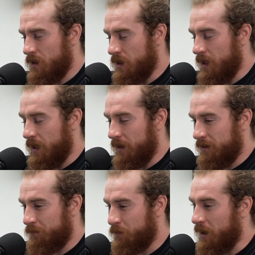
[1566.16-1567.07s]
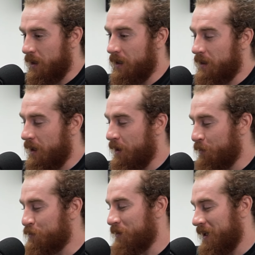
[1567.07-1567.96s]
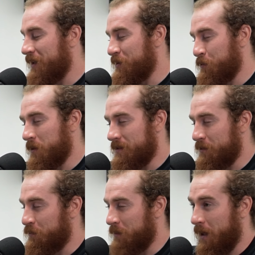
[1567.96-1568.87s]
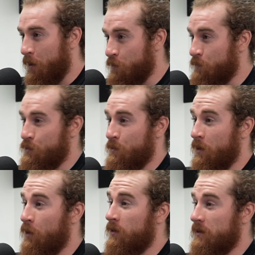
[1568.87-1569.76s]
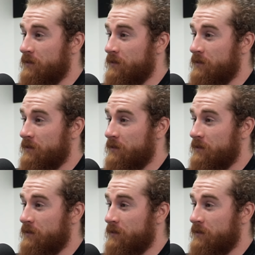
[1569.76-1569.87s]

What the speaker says: Yeah, but I enjoy it too. But I also enjoy the art